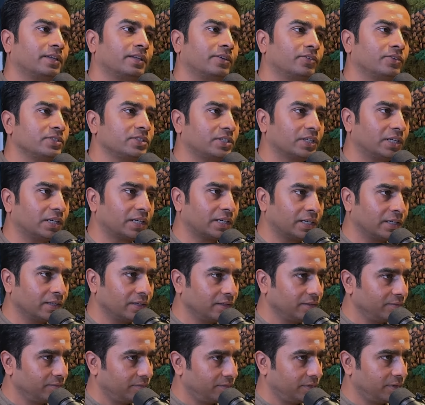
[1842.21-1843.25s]
Even
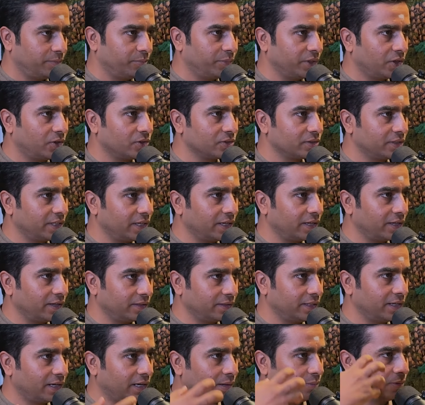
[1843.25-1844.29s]
children, because
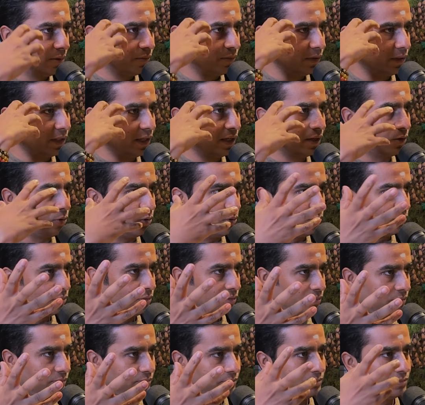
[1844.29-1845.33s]
they come up with their
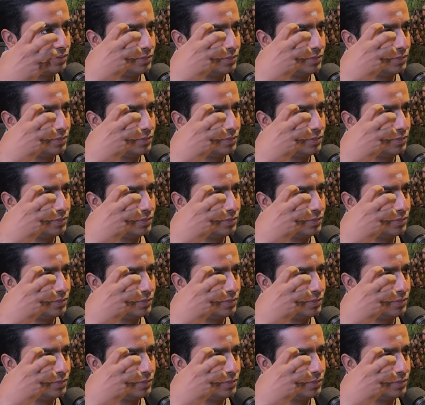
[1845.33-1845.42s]
own